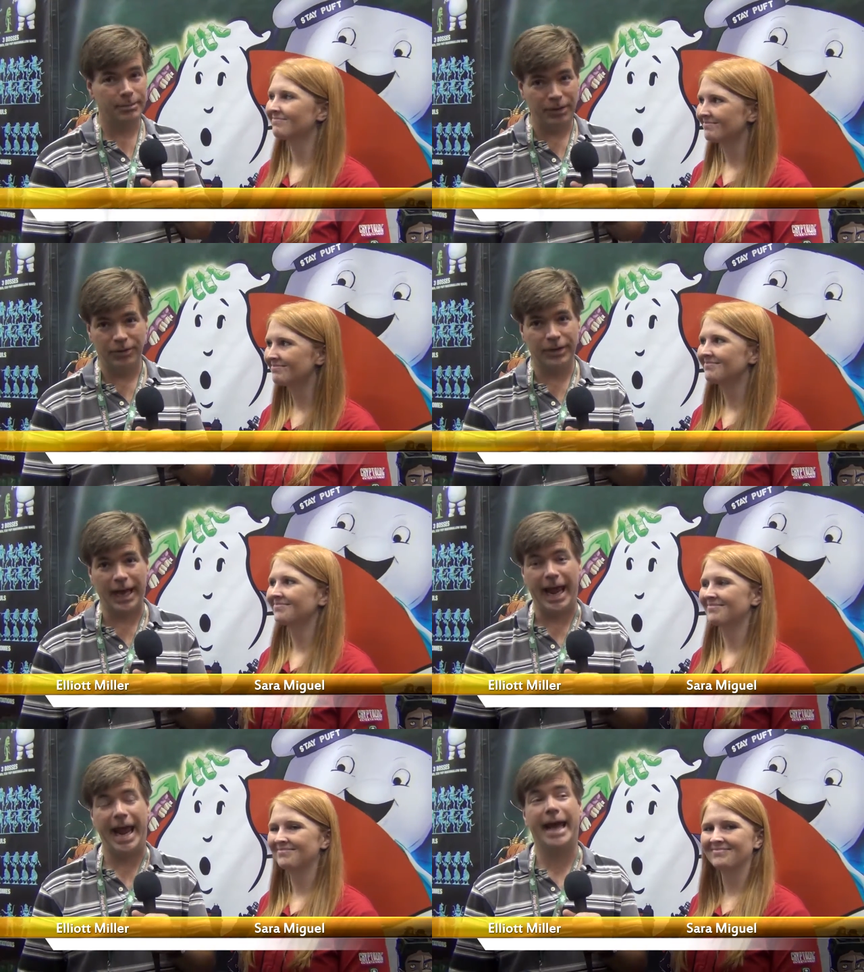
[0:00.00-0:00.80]

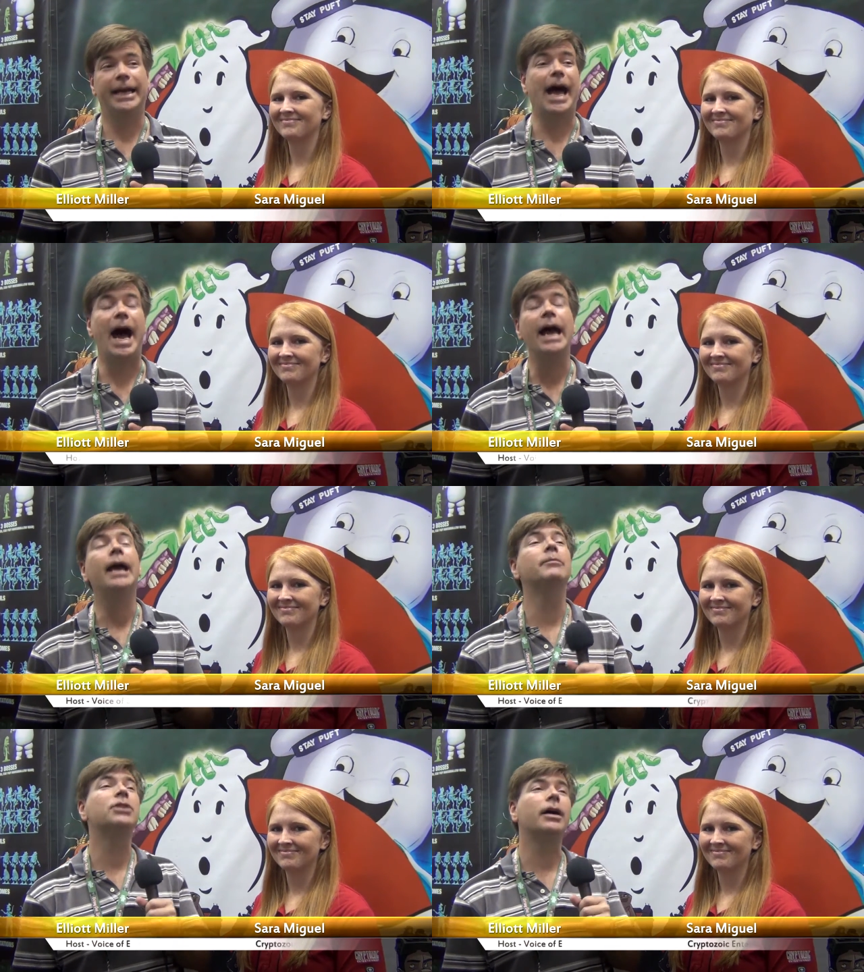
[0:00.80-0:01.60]
Speaker 1: booth, and I
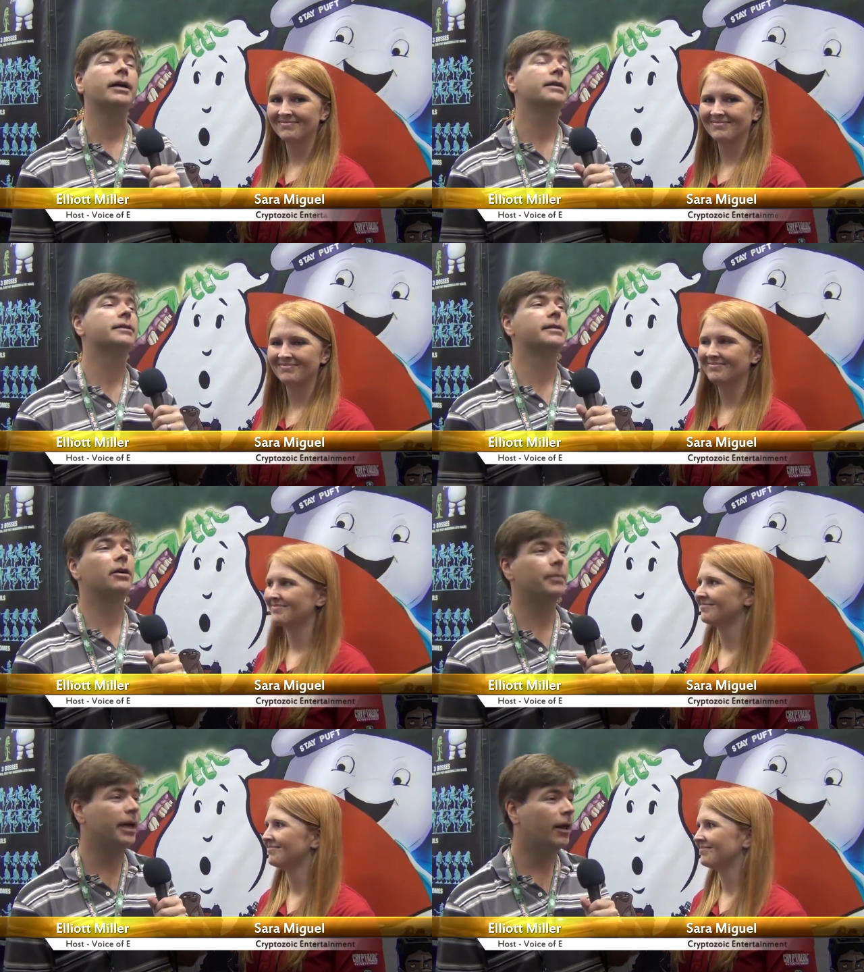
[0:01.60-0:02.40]
am talking to
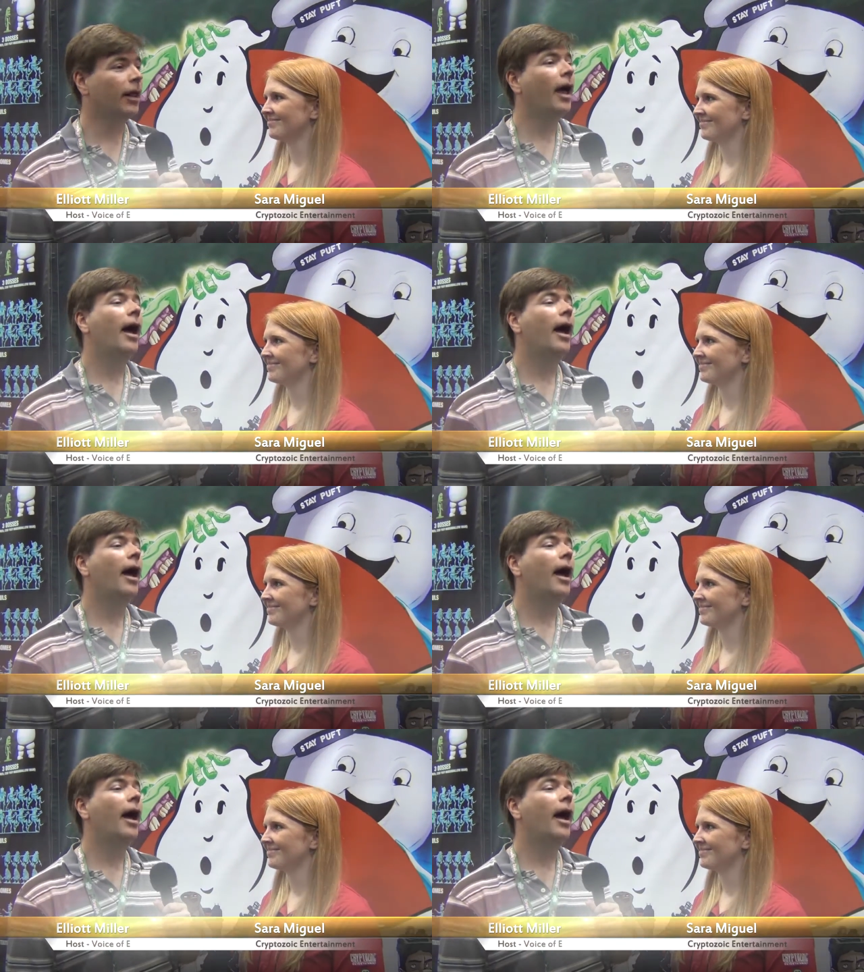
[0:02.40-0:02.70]
Sara Miguel.